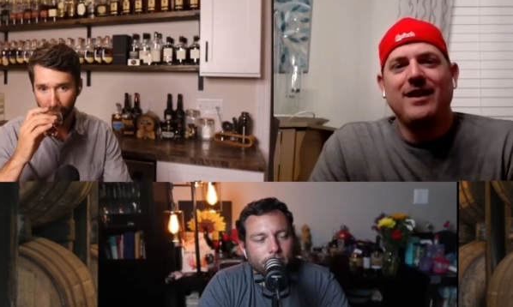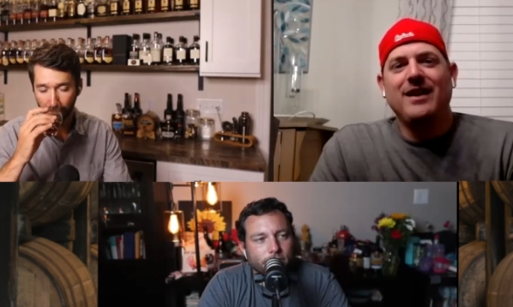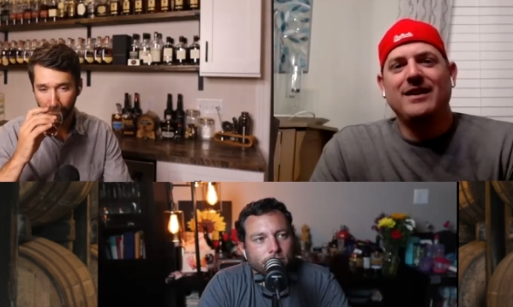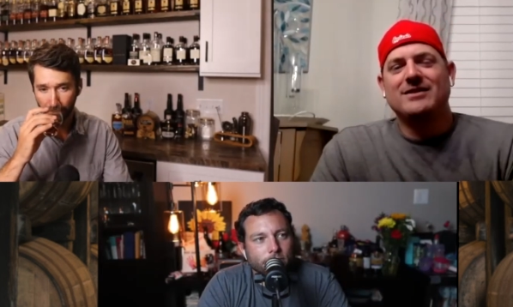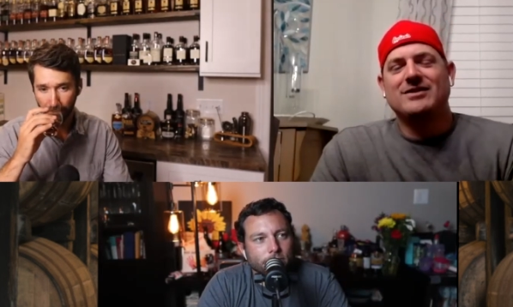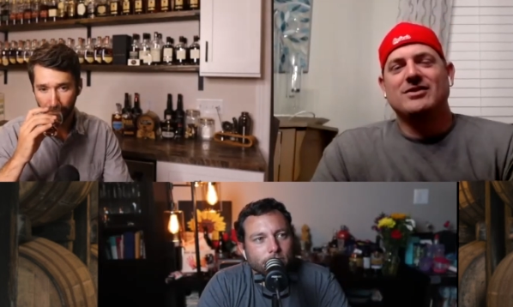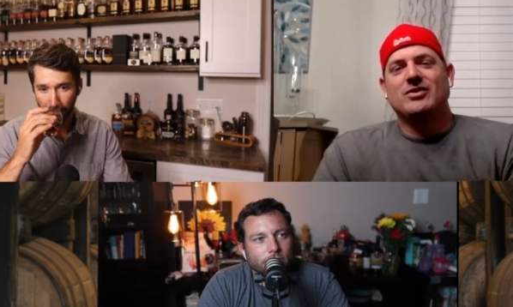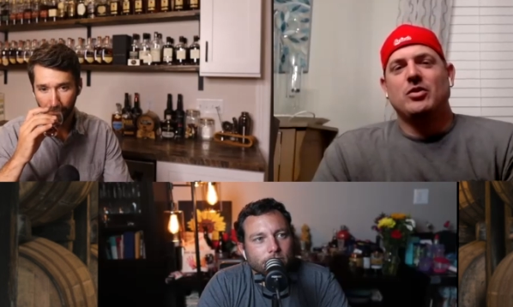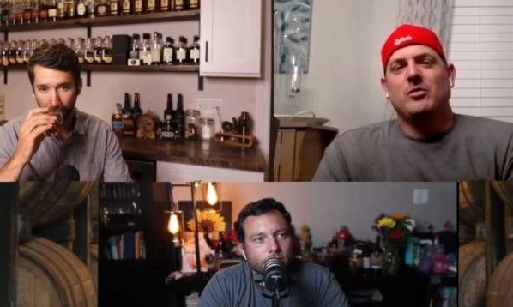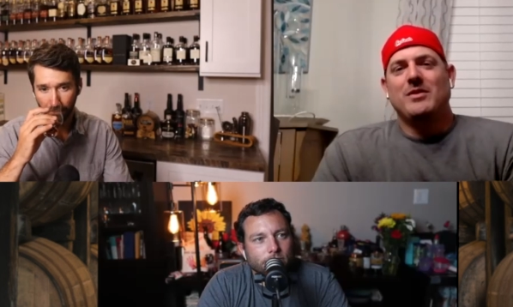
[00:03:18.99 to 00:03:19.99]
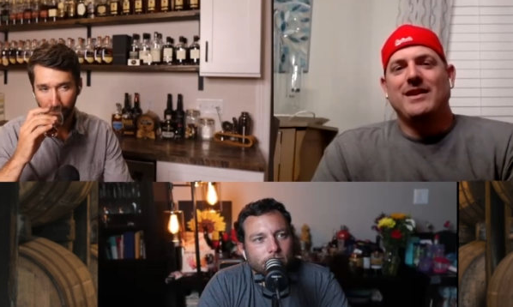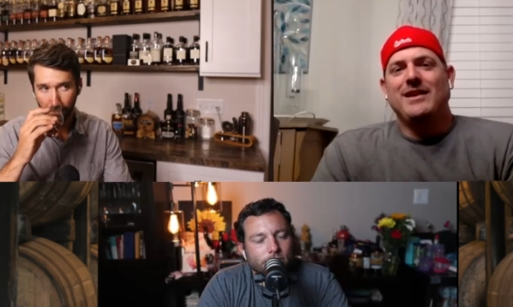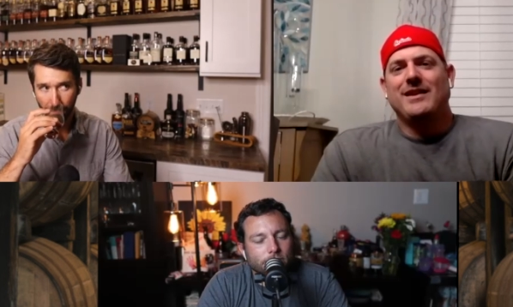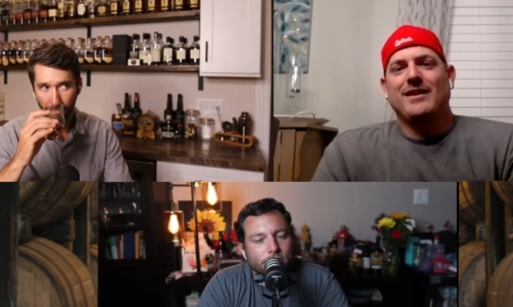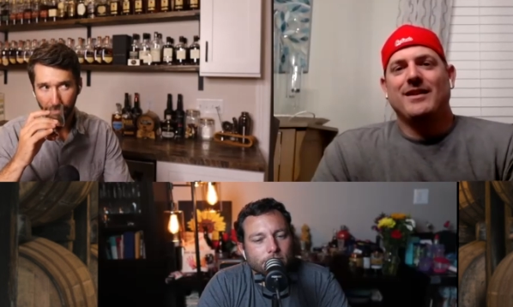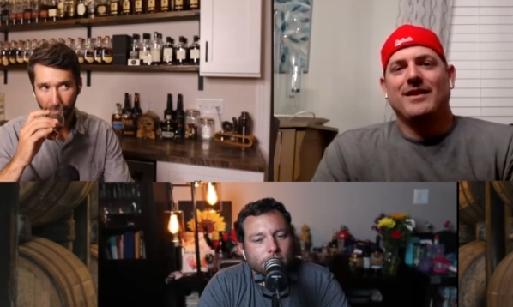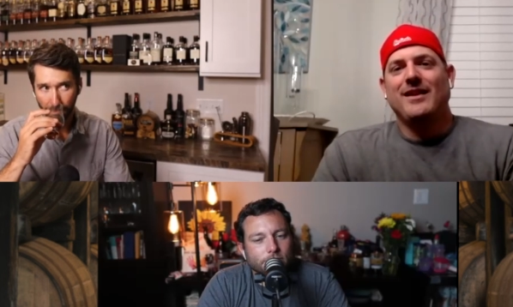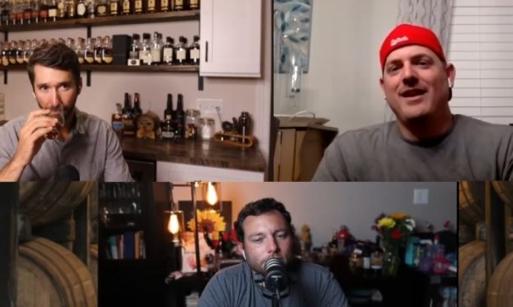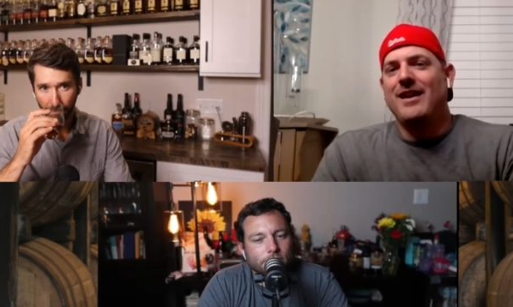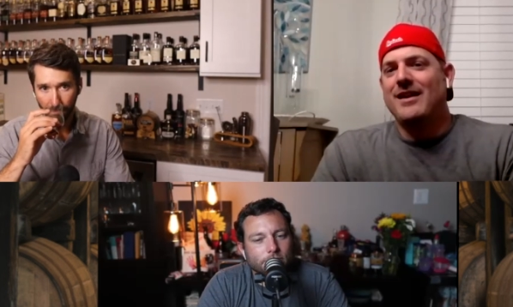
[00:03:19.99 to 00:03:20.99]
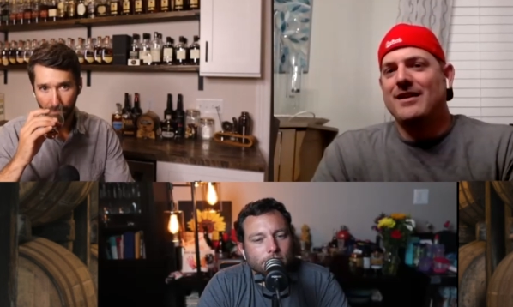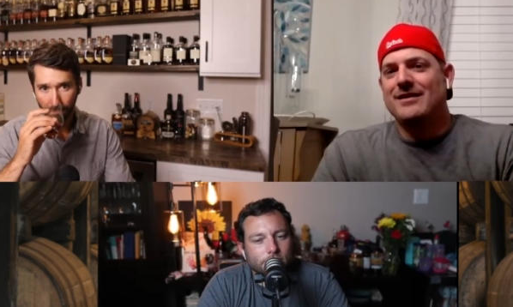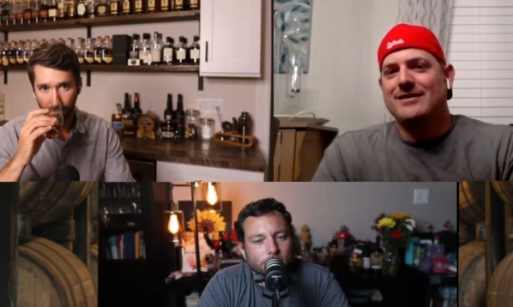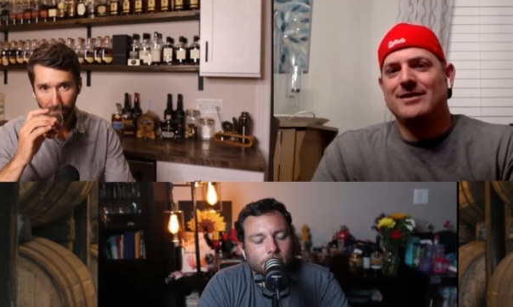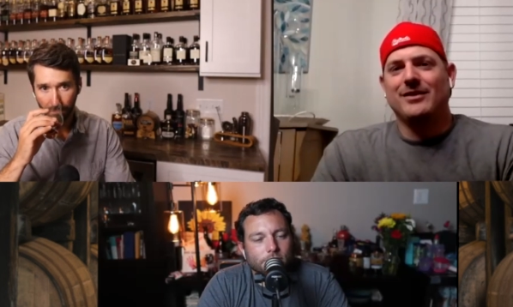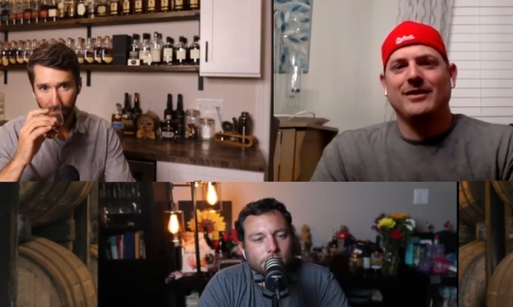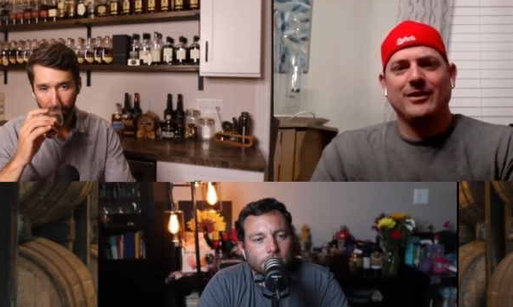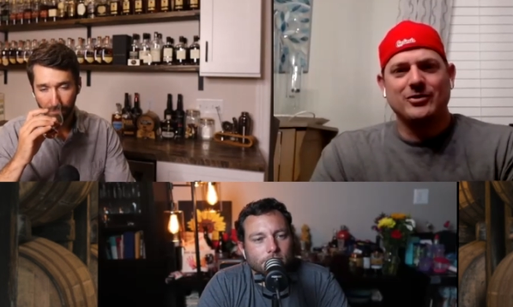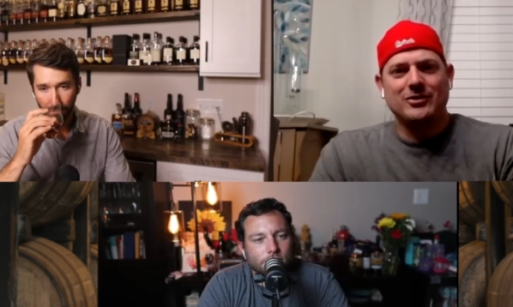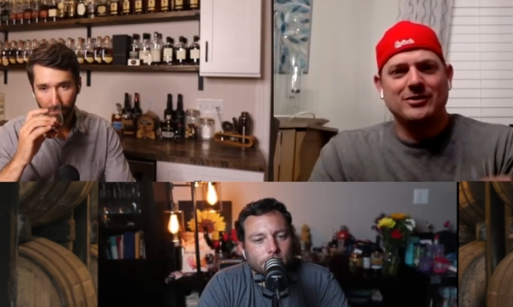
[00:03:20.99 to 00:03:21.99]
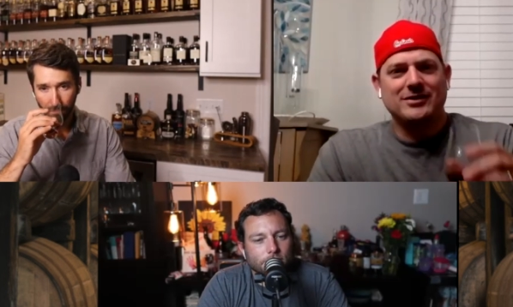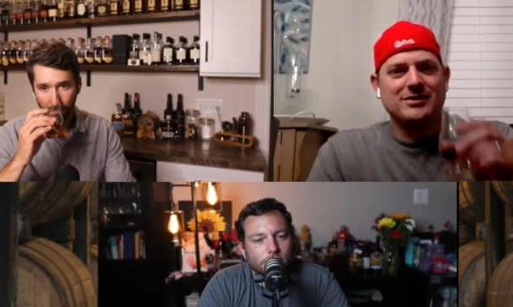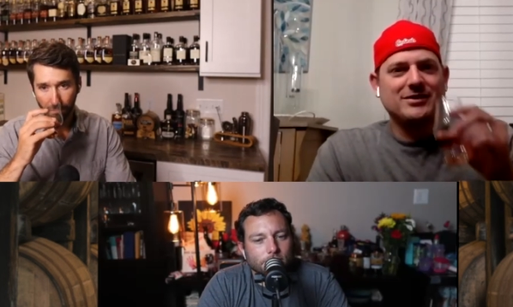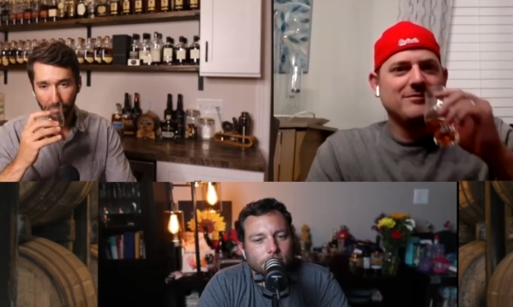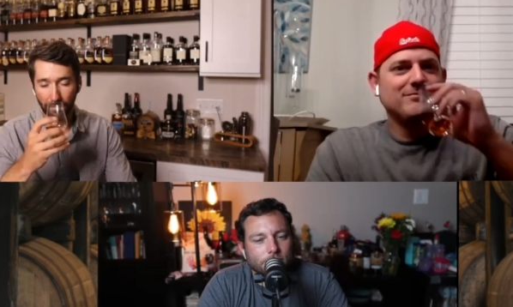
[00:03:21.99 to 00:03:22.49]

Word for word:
Speaker 1: and it's just unique and delicious.